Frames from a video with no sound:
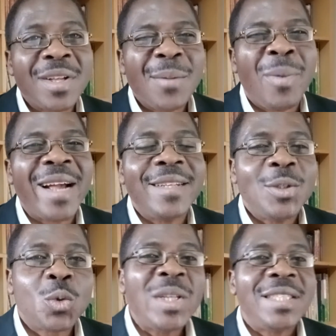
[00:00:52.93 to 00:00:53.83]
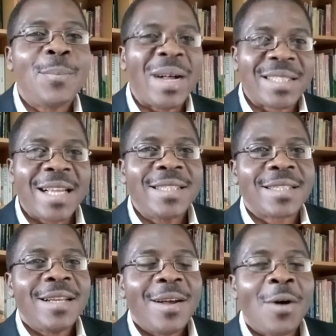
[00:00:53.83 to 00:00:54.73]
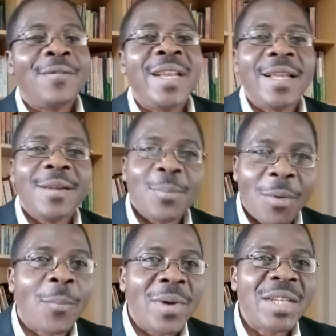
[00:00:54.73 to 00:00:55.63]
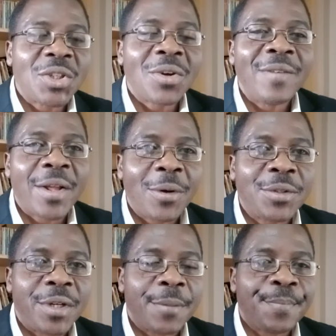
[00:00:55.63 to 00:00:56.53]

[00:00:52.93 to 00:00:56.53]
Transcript: by 20% of the population of the country.